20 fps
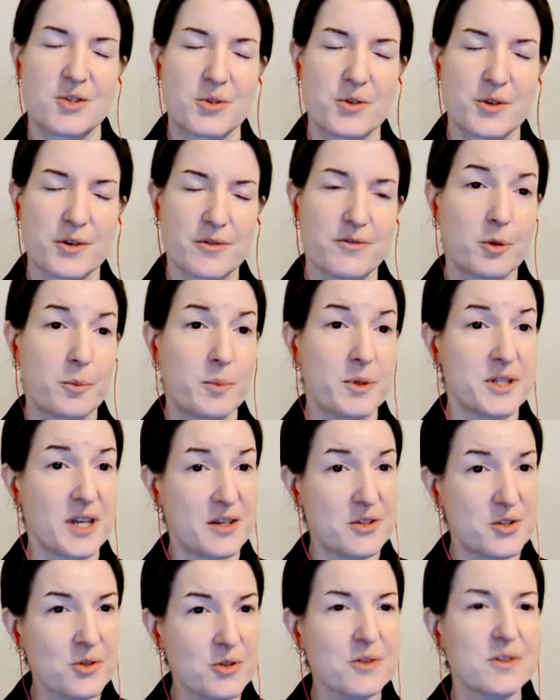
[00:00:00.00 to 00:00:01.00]
to their full
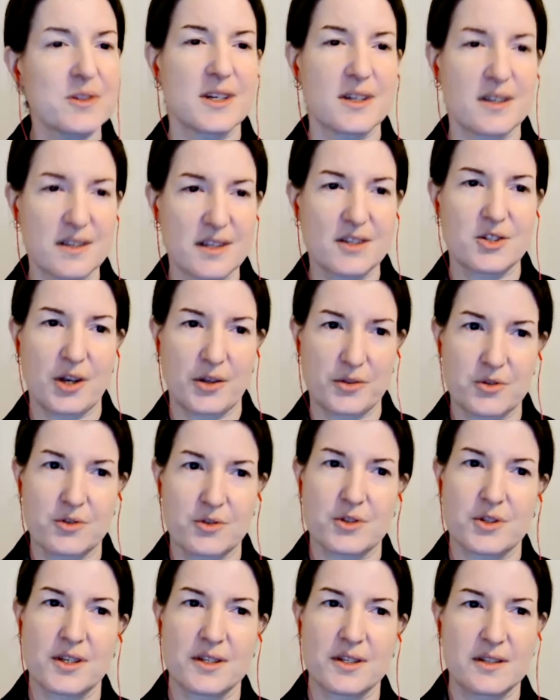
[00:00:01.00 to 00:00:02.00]
potential that
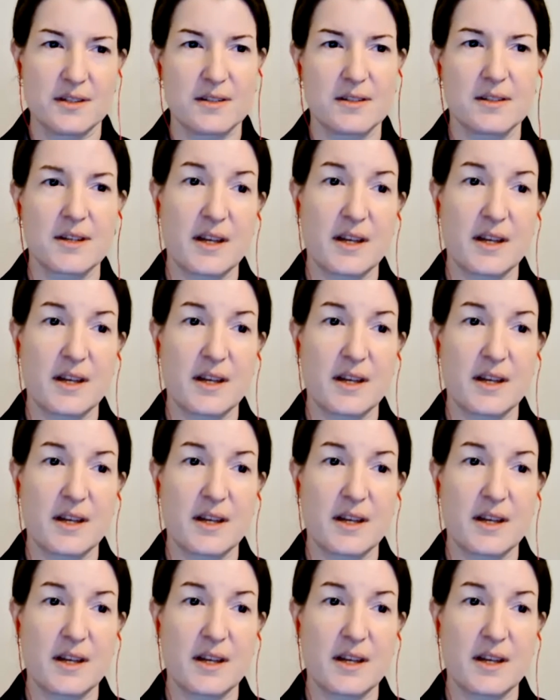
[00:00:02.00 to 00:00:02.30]
shelters can